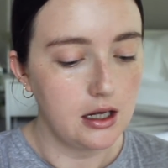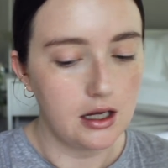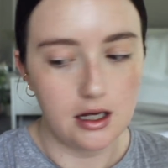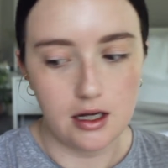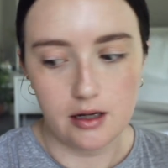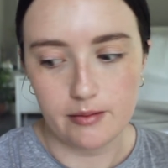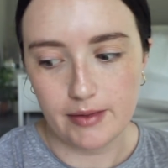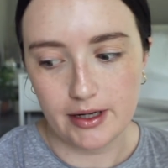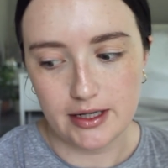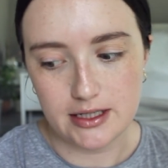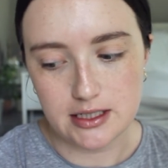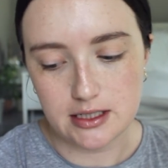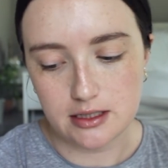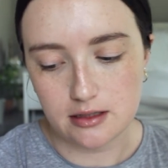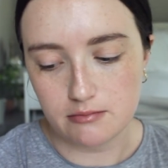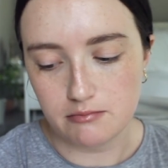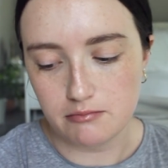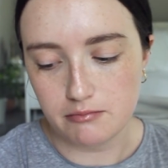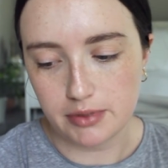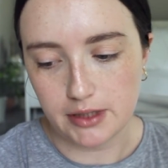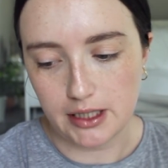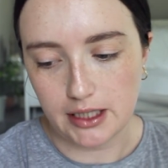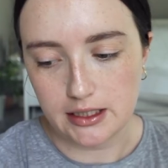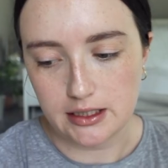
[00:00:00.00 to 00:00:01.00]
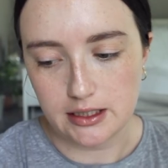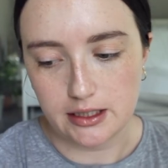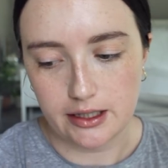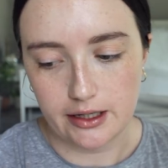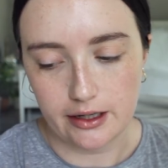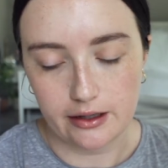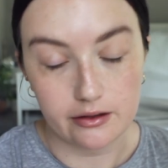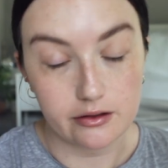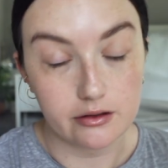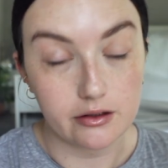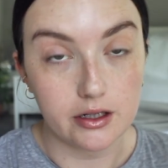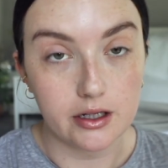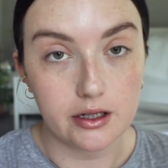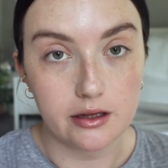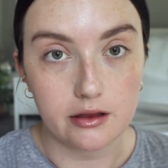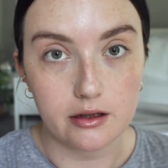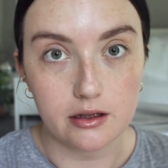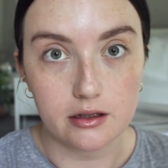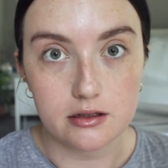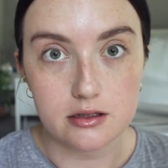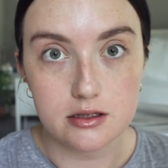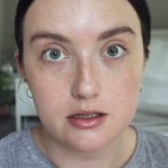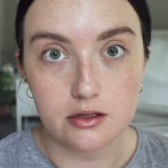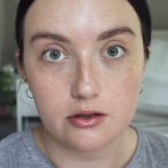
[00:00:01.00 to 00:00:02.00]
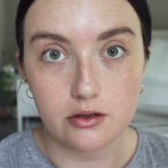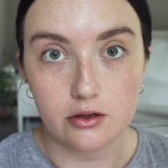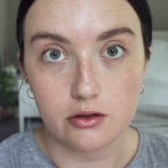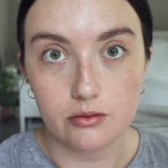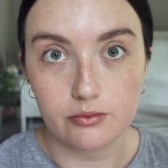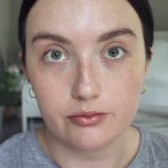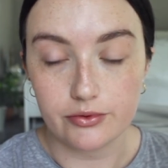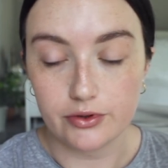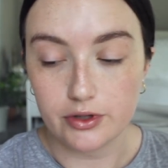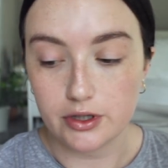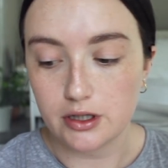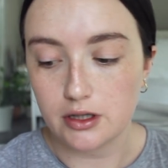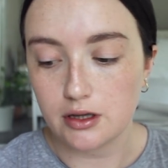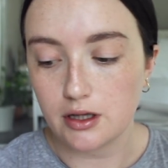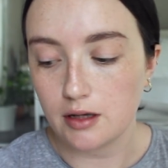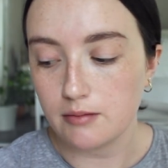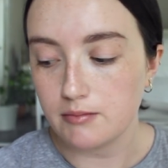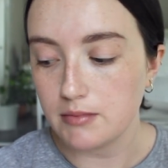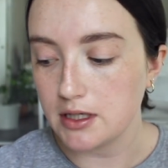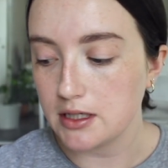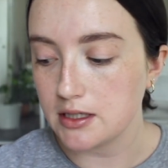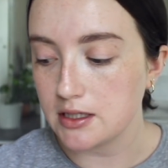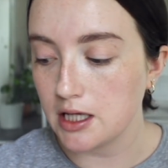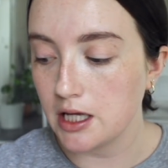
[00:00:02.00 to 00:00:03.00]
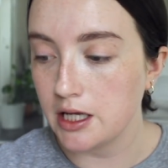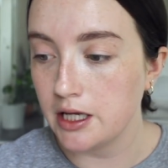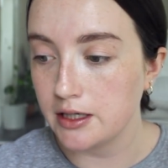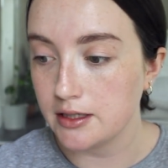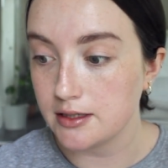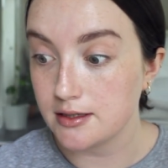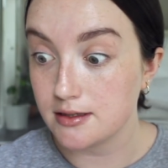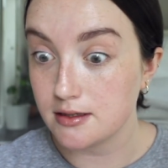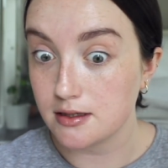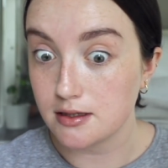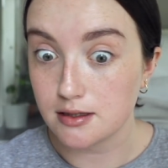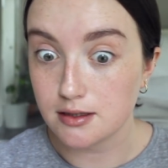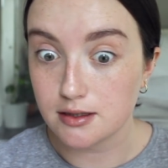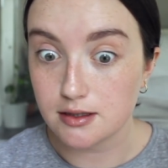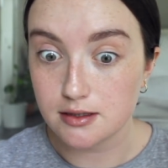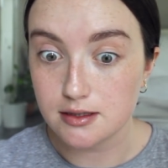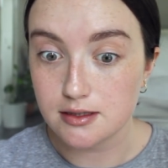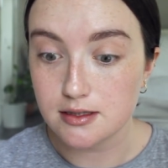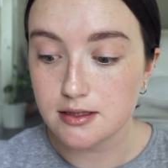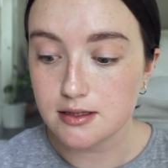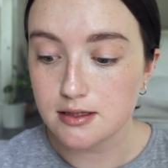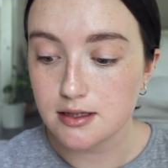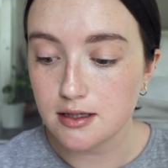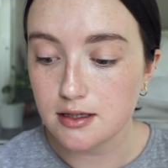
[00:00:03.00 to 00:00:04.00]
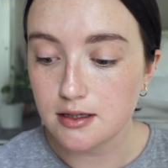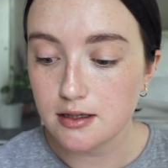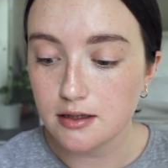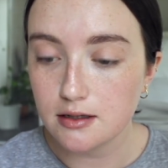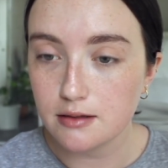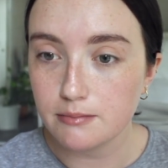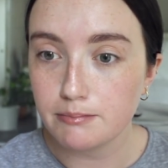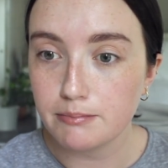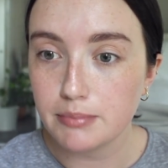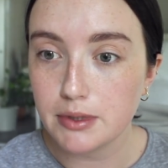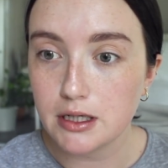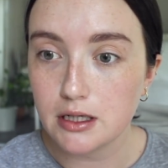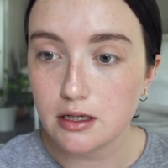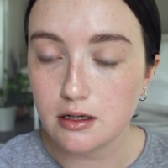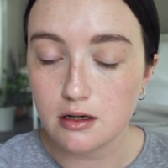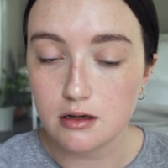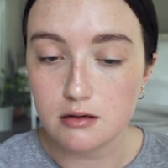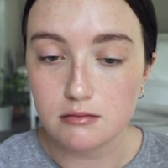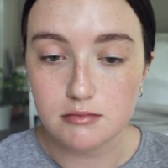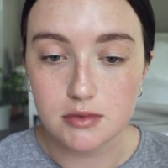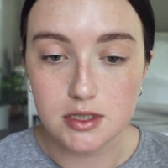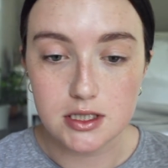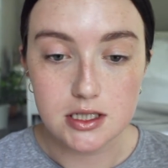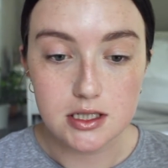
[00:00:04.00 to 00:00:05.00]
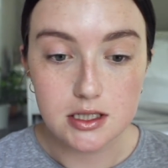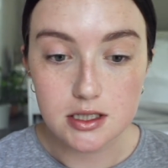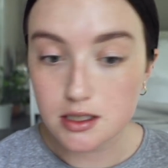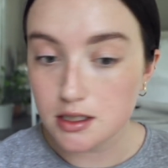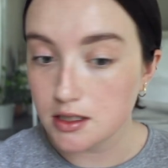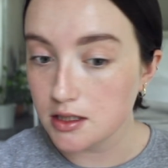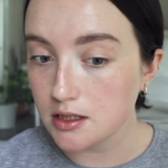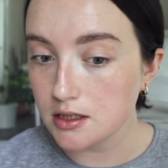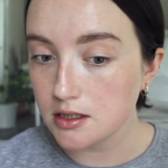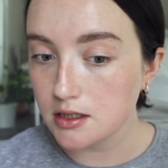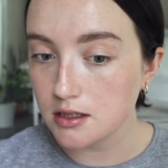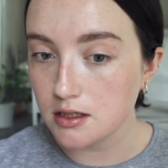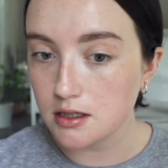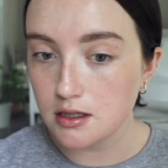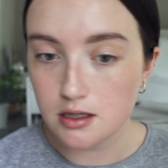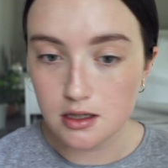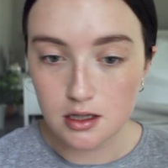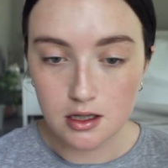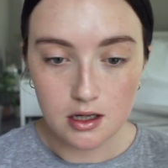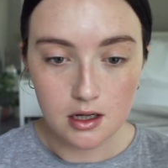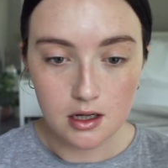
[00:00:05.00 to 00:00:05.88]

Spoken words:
I didn't blend it out or anything, so hopefully that means that it's not gonna stay pink on my skin.